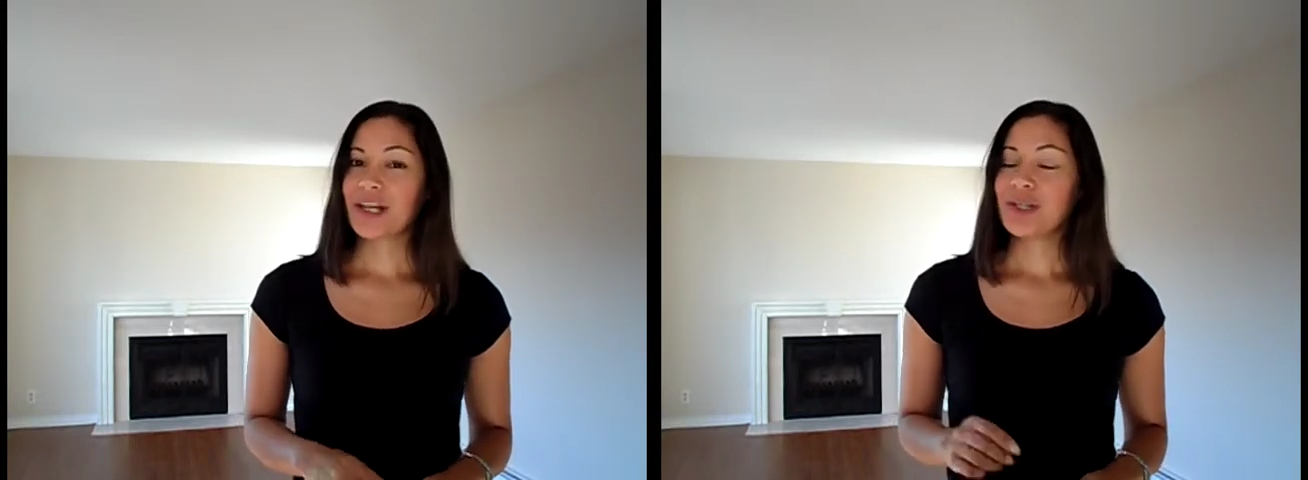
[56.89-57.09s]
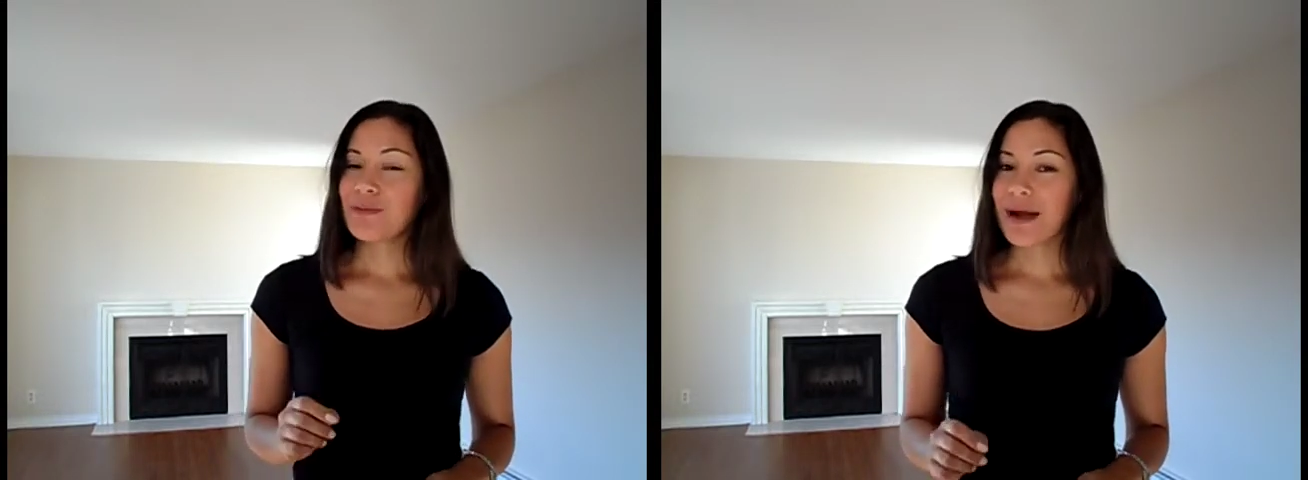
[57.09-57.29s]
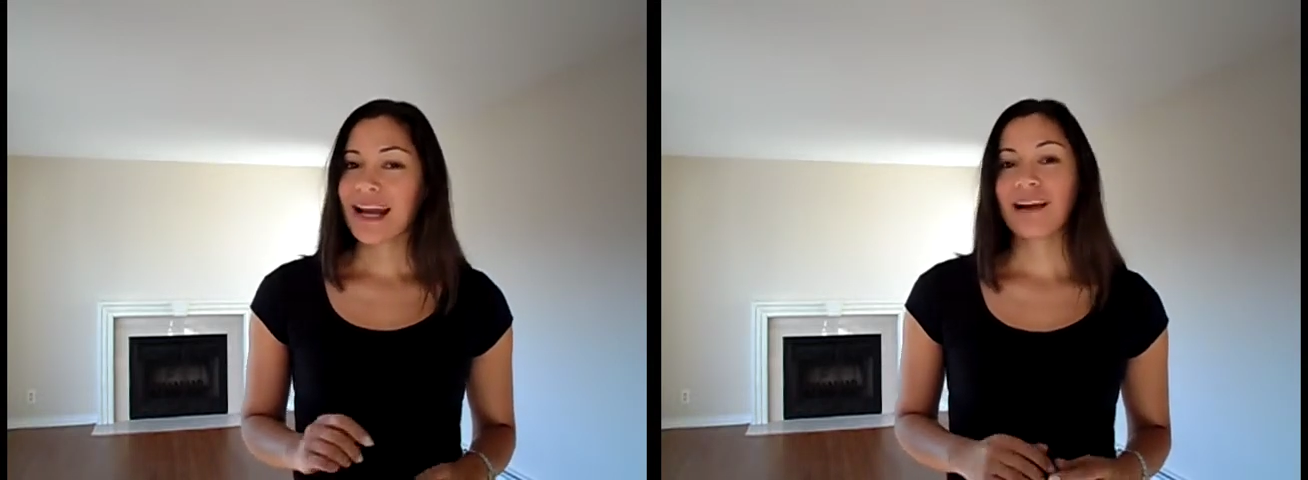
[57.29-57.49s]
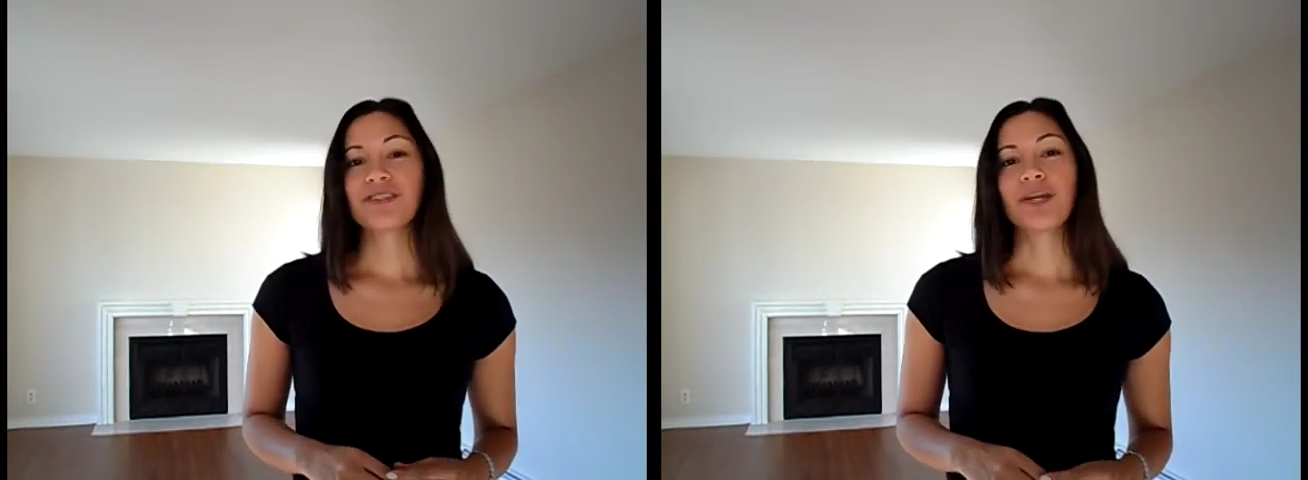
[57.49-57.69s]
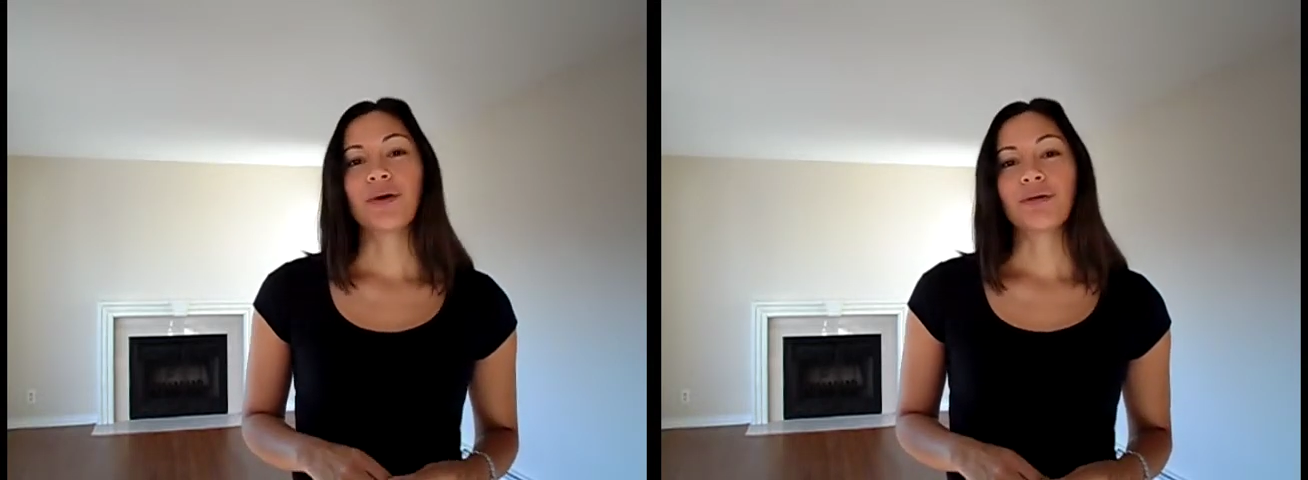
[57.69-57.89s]
you might have
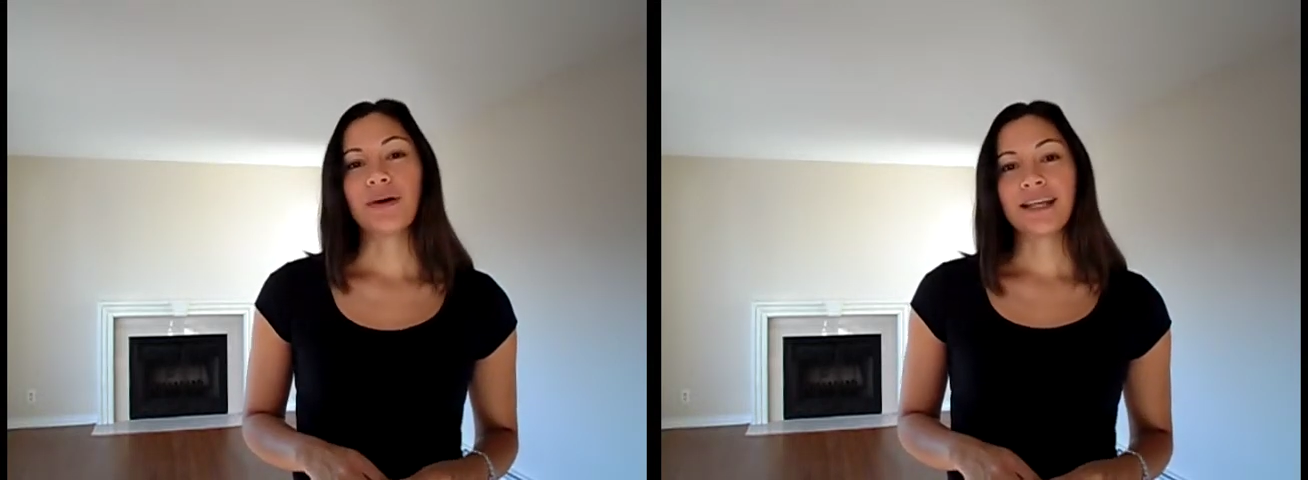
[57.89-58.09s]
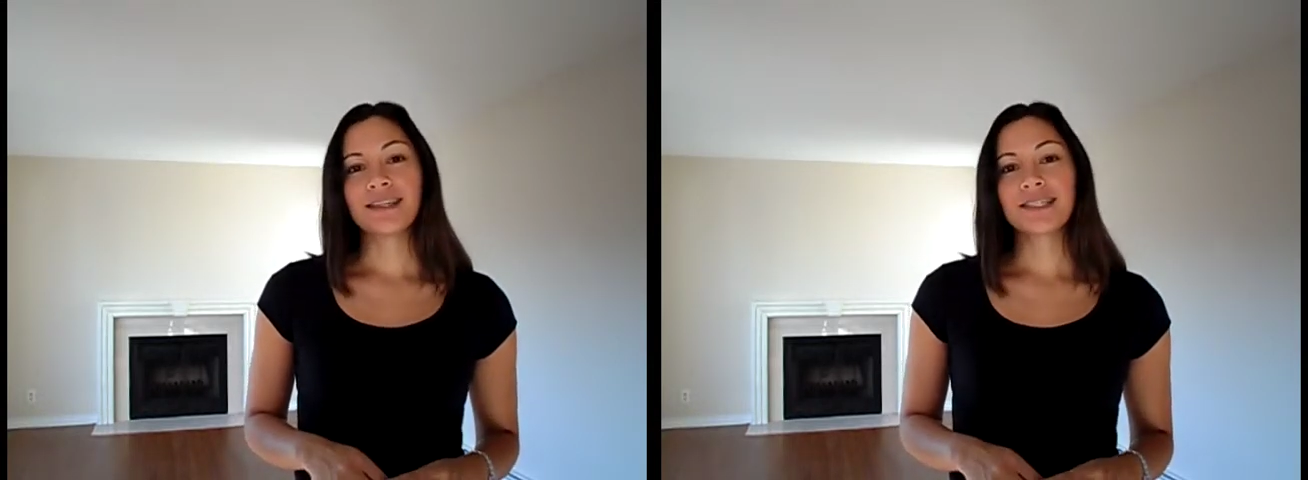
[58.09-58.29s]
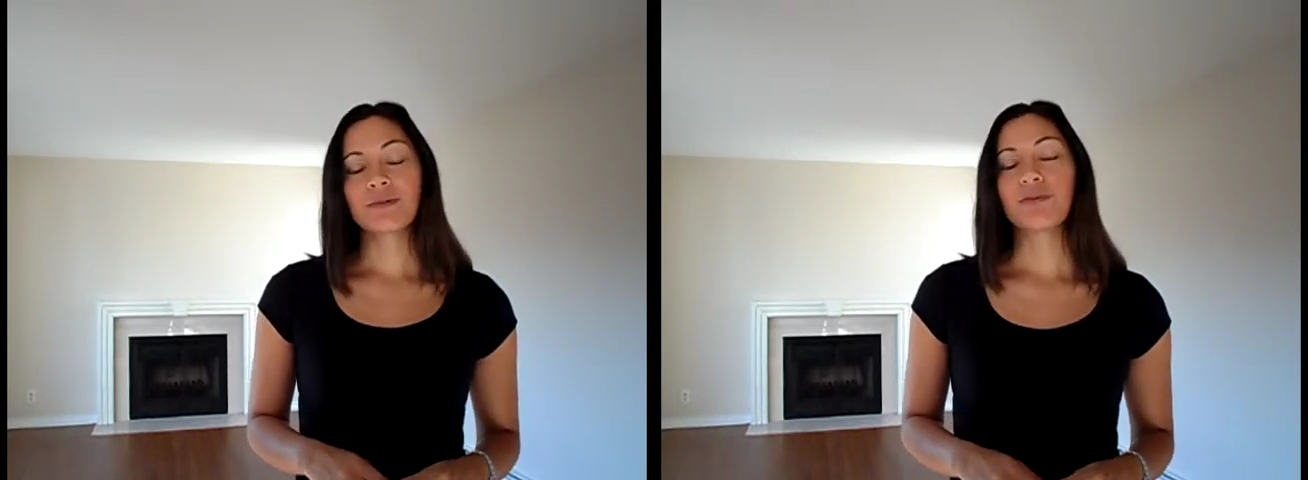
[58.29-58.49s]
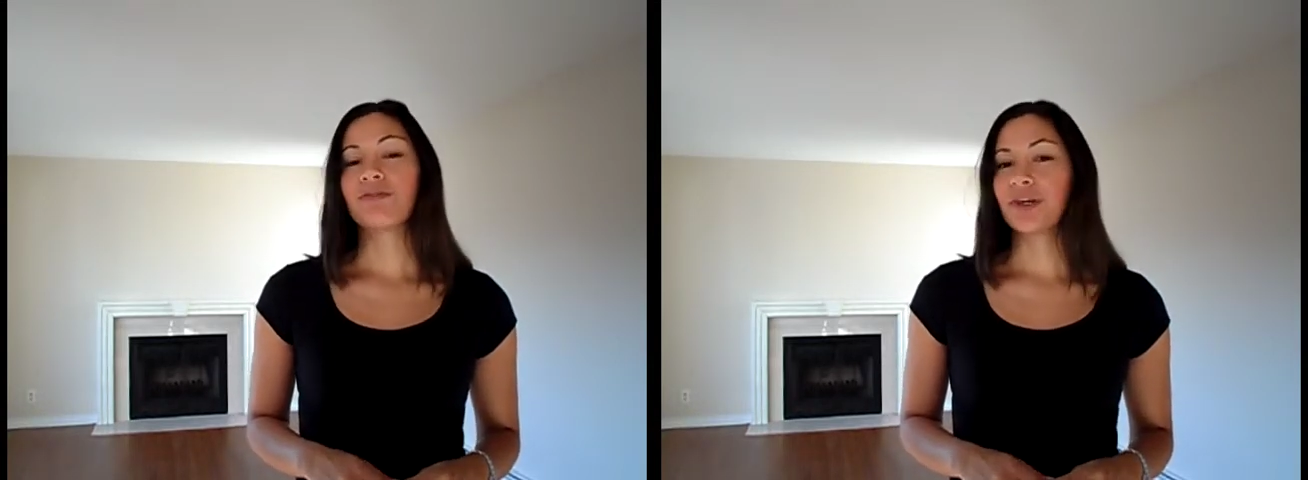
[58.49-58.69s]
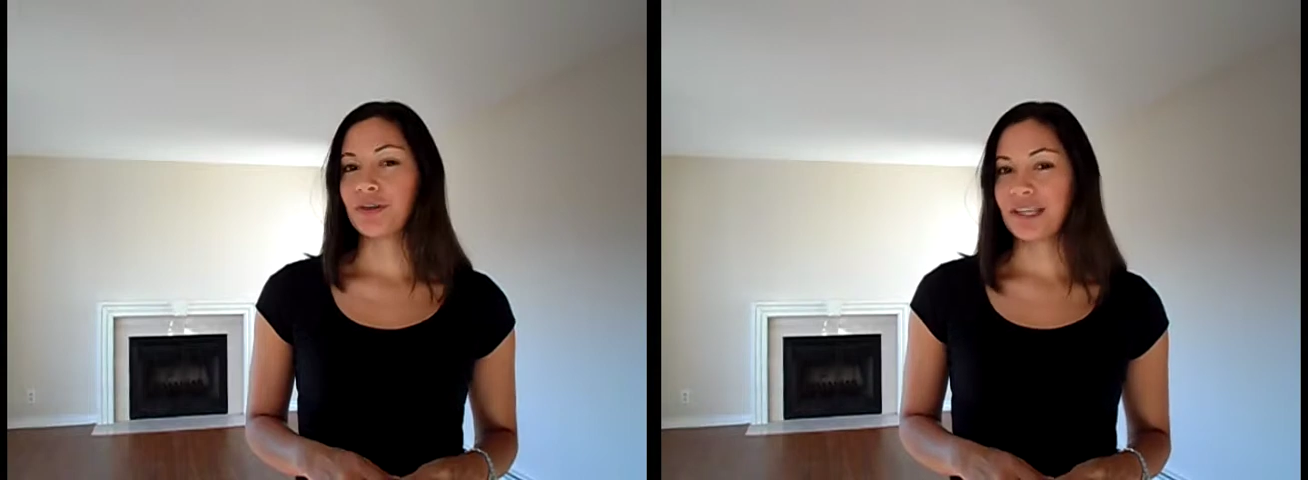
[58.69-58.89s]
to go on a wait list
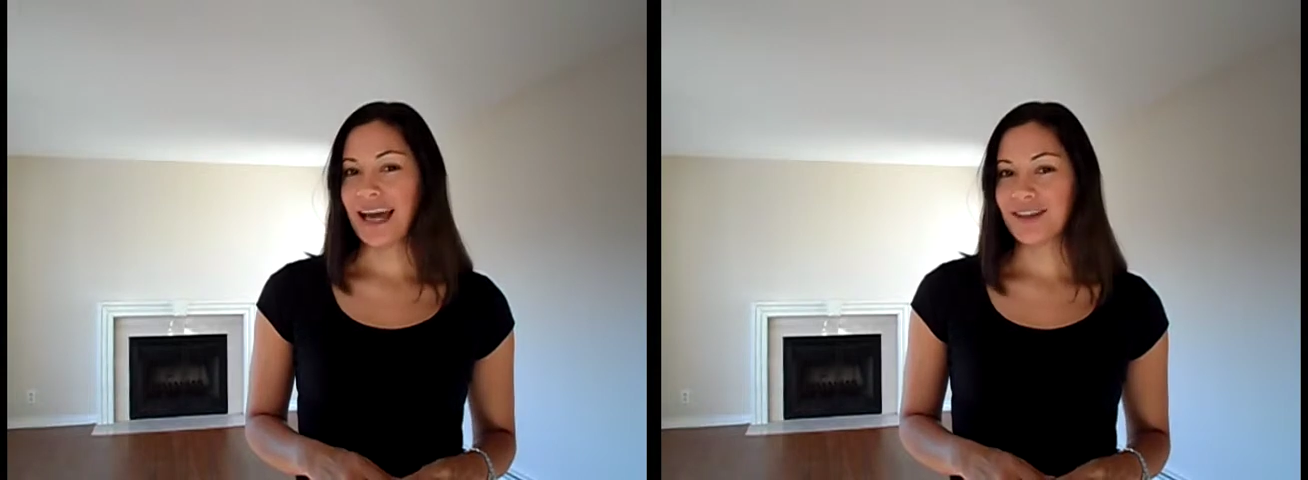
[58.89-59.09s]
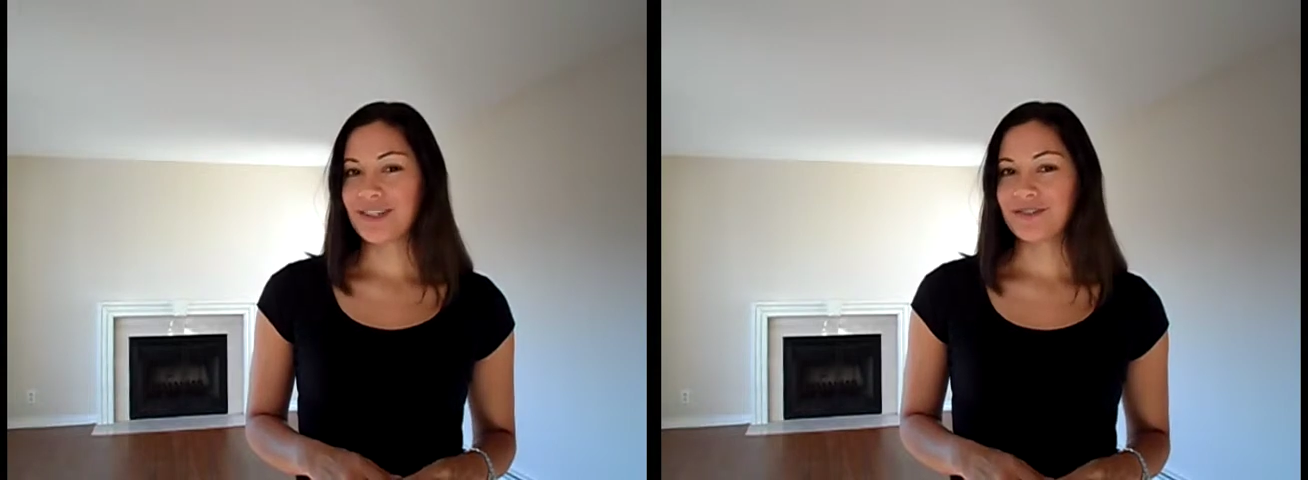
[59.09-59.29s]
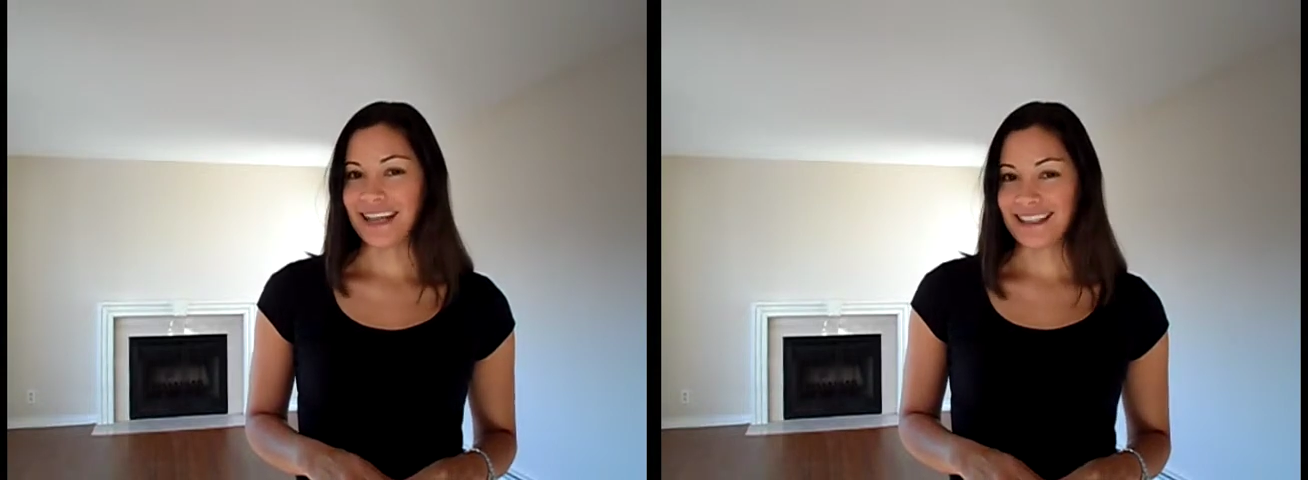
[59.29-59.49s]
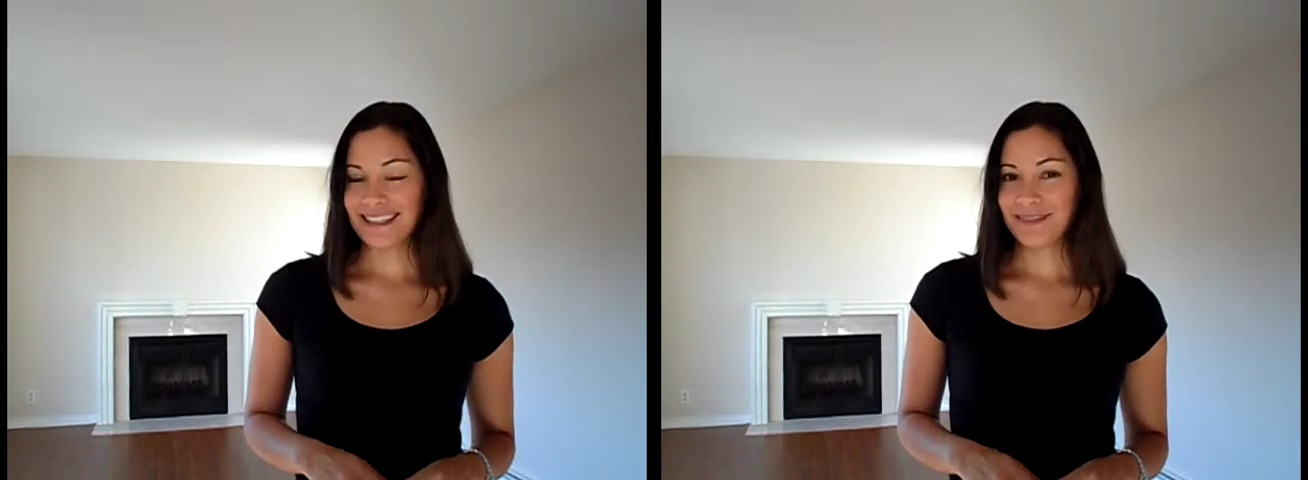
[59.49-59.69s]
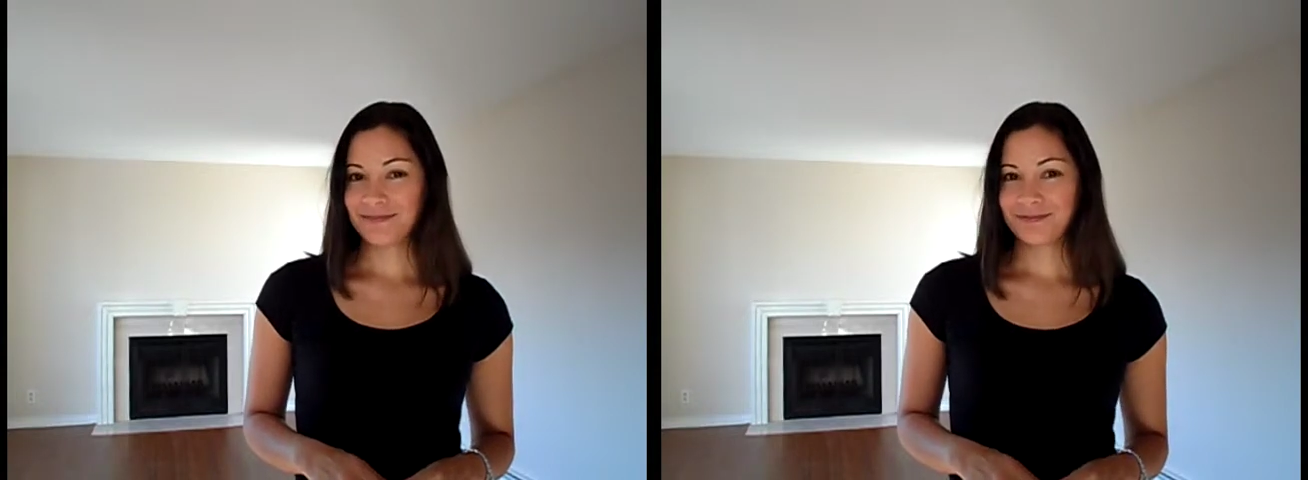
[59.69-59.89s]
before you're allowed to rent.